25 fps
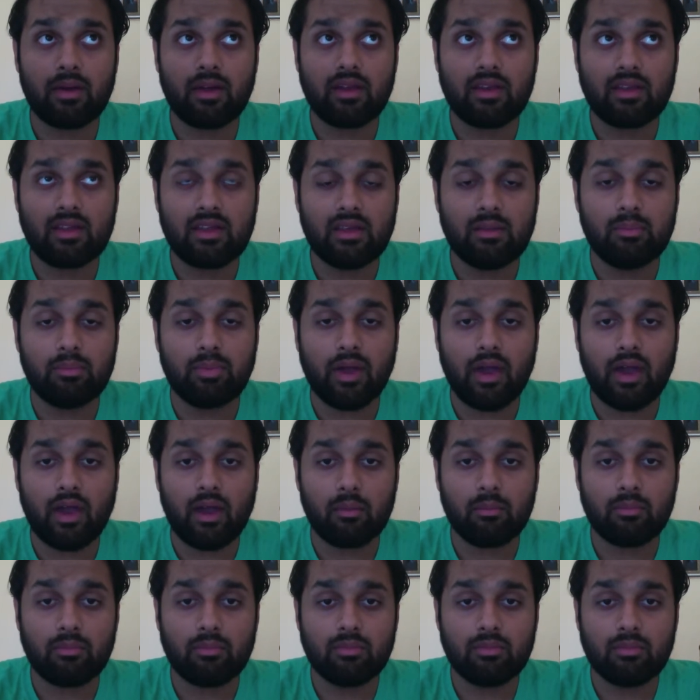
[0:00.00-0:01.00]
and
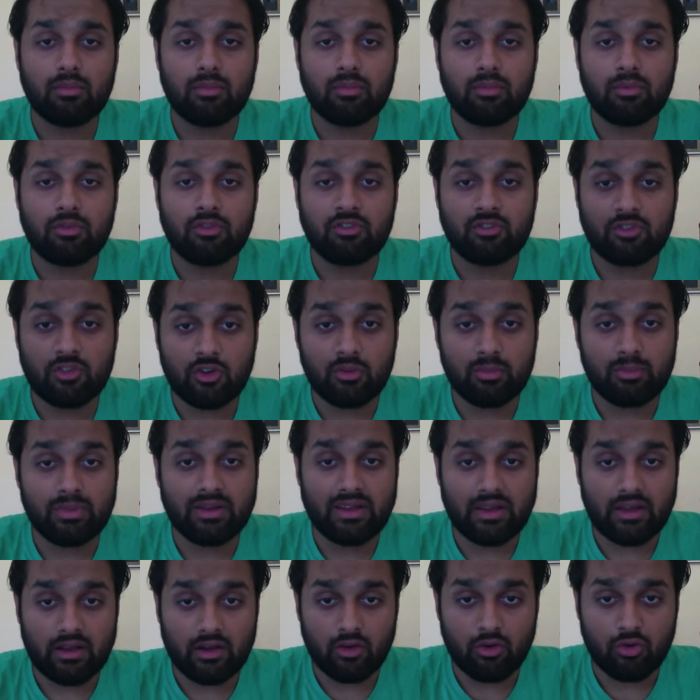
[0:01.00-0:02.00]
EPAP should
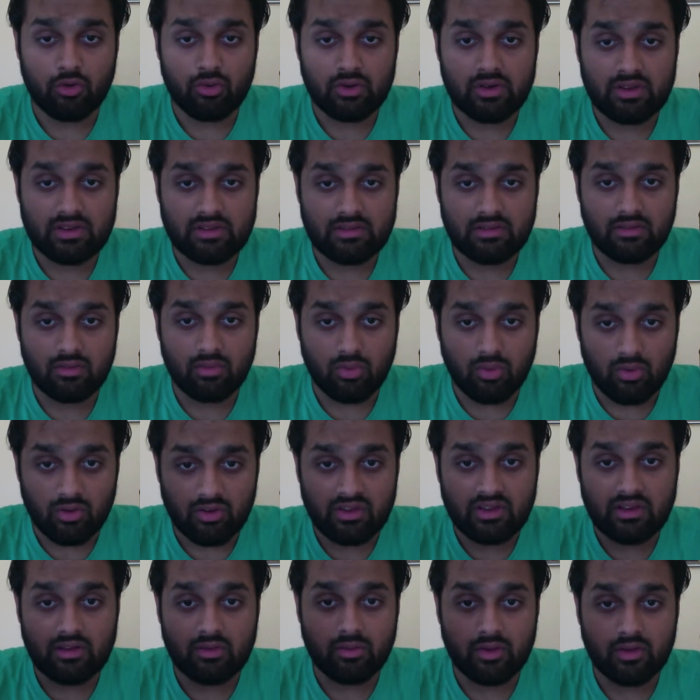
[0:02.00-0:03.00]
be increased or
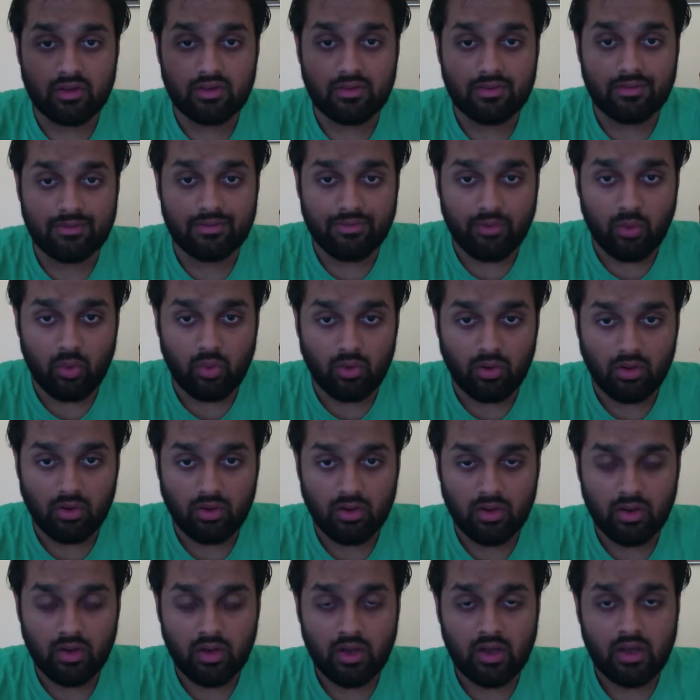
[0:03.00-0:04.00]
decreased for
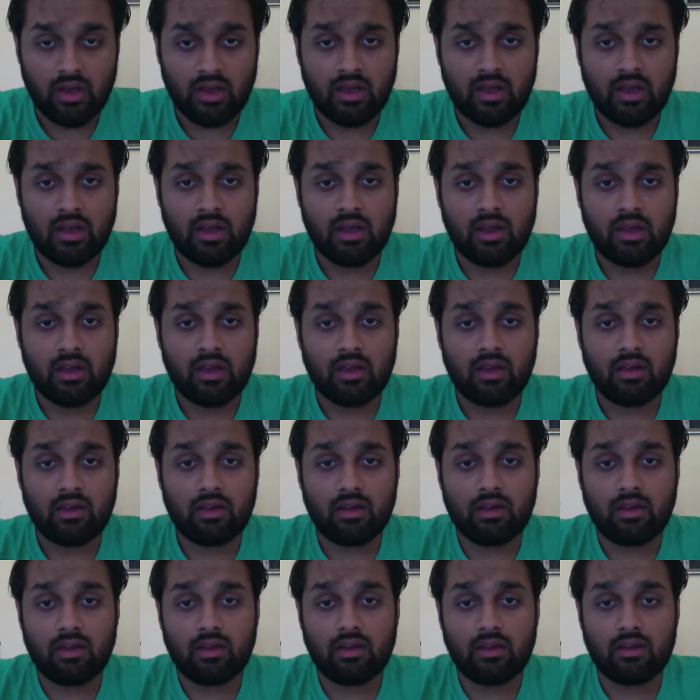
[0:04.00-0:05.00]

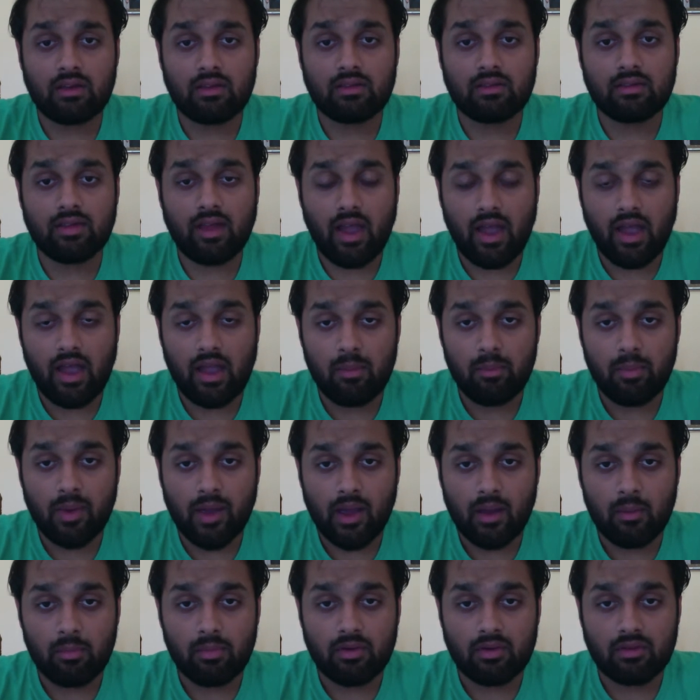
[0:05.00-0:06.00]
is
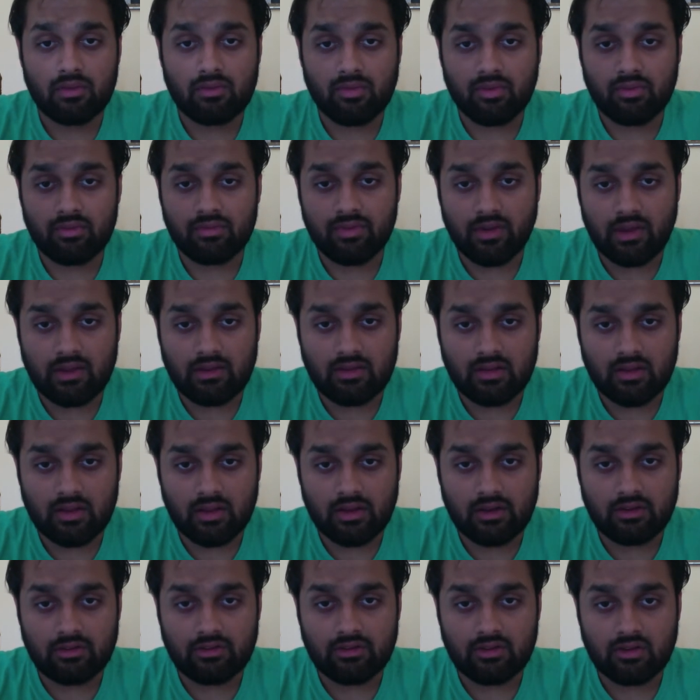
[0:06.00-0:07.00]
IPAP is for
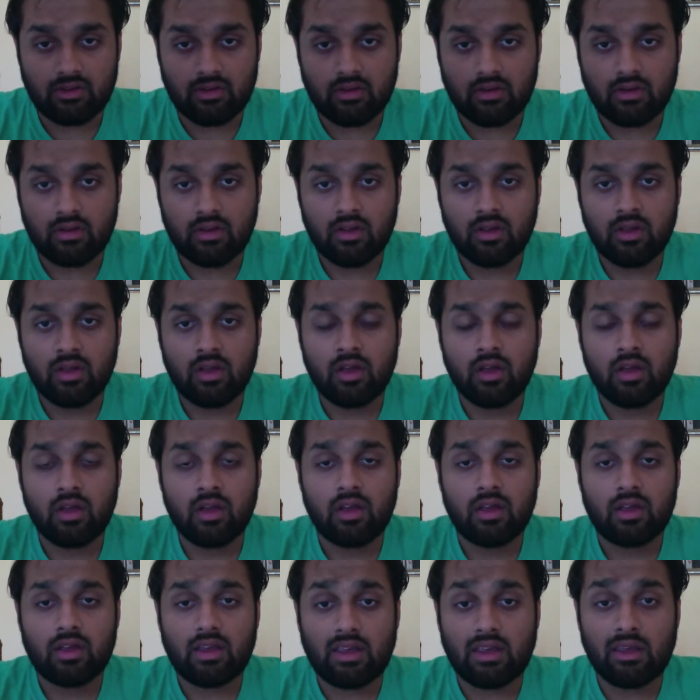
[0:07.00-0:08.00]
ventilation,
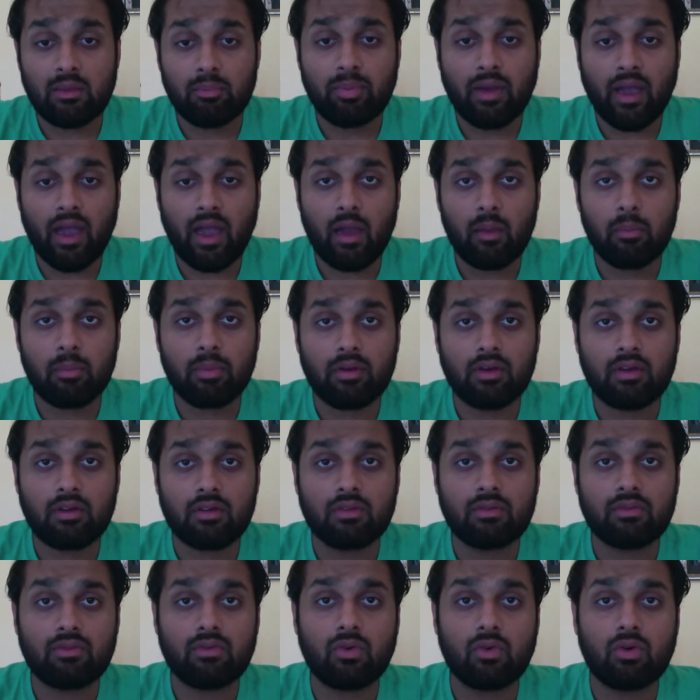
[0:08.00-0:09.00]
EPAP
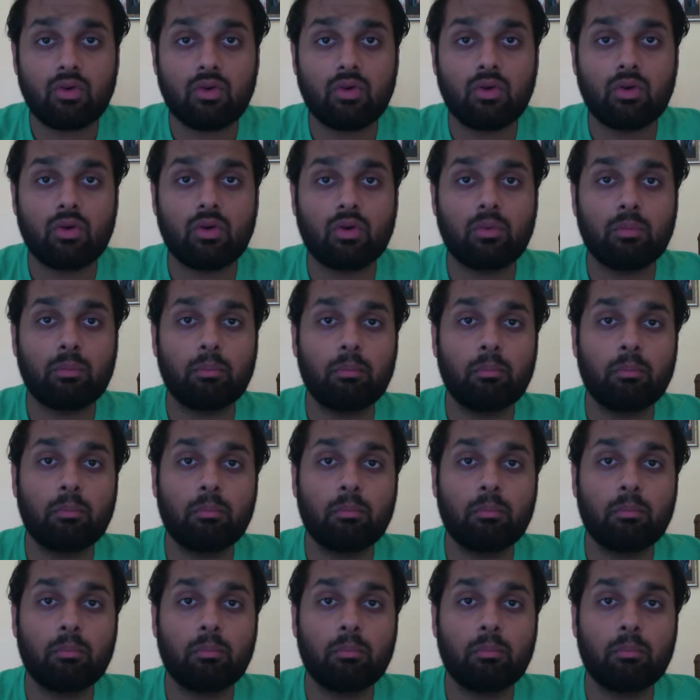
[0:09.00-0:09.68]
is for